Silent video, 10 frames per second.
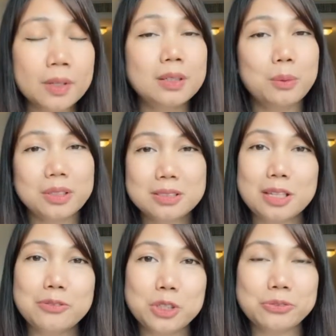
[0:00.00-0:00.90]
Now, on the
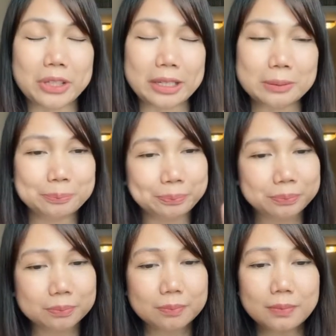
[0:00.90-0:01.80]
day of your flight,
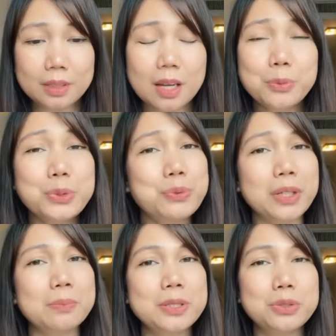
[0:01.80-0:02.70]
I would
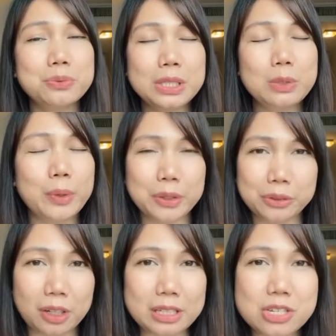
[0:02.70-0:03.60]
recommend to really weigh your
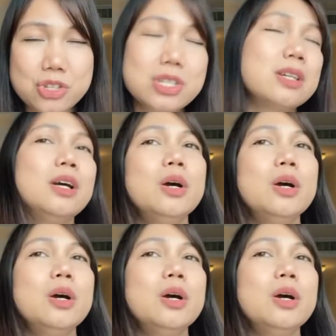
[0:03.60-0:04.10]
luggage.